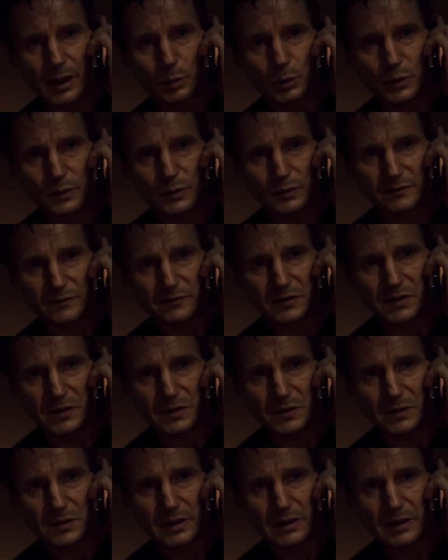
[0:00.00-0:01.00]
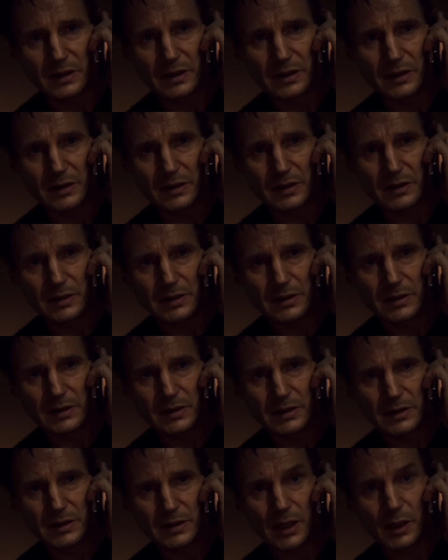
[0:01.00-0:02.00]
will look for you.
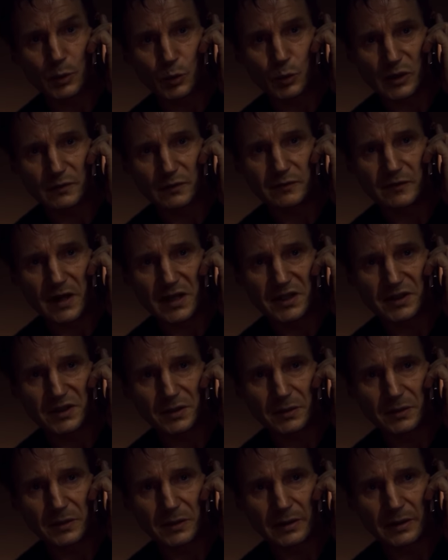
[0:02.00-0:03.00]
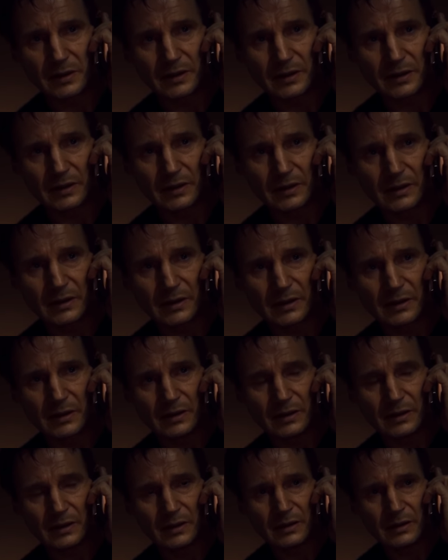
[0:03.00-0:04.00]
I will find you.
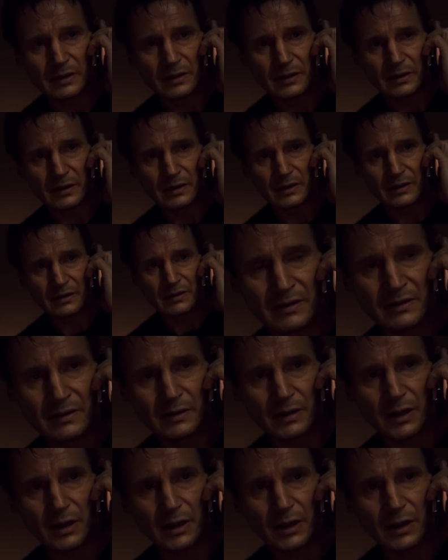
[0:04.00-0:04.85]
And